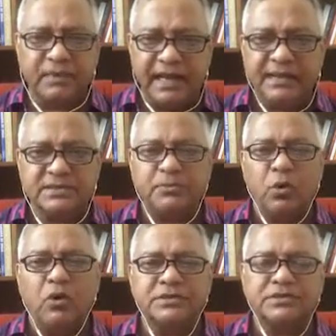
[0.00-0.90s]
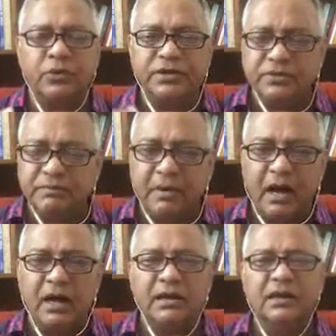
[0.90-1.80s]
playing sports, going to the
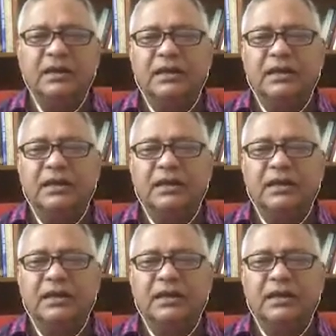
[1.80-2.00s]
park,